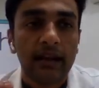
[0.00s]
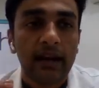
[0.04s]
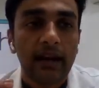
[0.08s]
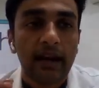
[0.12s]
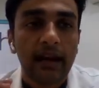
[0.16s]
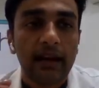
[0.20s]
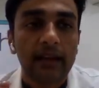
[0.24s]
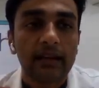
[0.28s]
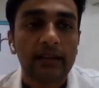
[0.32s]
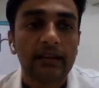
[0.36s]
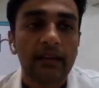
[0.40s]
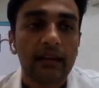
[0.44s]

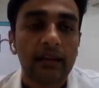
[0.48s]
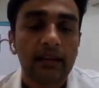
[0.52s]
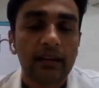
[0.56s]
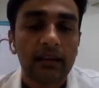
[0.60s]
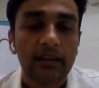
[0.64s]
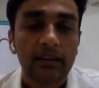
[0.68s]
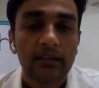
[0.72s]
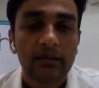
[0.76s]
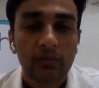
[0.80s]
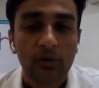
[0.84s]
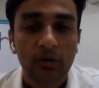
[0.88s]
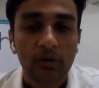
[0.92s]
and then
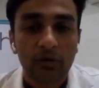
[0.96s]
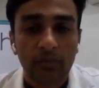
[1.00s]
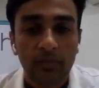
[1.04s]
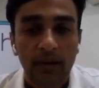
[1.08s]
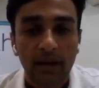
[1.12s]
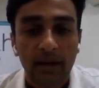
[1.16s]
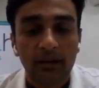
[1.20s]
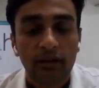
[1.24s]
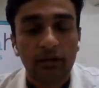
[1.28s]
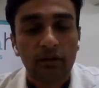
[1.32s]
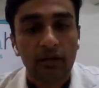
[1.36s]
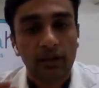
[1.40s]
it's put
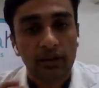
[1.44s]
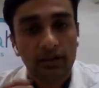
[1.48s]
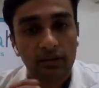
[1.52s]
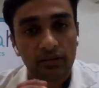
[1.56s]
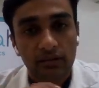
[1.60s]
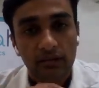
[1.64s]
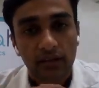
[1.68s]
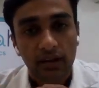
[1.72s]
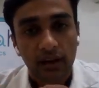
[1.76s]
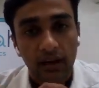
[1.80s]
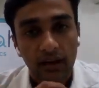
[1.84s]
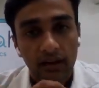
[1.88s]
back
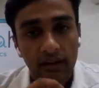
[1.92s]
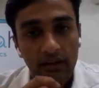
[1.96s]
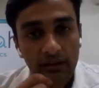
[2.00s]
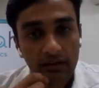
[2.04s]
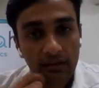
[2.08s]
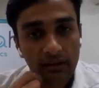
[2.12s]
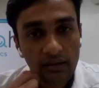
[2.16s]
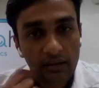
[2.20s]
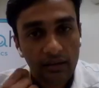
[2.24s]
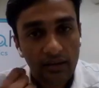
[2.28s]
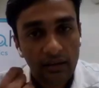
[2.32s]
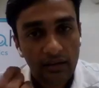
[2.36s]
together
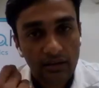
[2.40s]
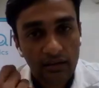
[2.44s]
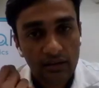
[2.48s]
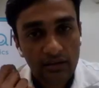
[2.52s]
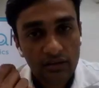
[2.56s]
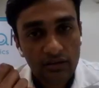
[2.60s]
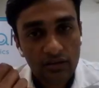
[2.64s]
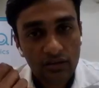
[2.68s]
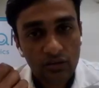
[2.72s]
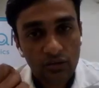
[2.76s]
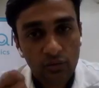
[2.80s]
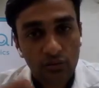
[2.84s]
and it is
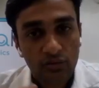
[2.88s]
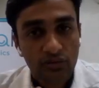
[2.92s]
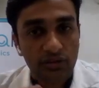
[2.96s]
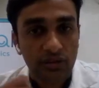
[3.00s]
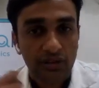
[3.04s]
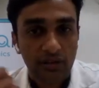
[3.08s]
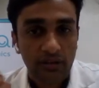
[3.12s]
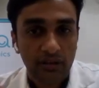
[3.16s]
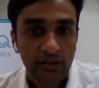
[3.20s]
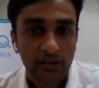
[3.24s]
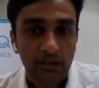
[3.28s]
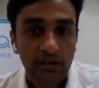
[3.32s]

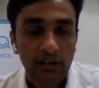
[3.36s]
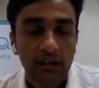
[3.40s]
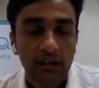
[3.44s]
sutured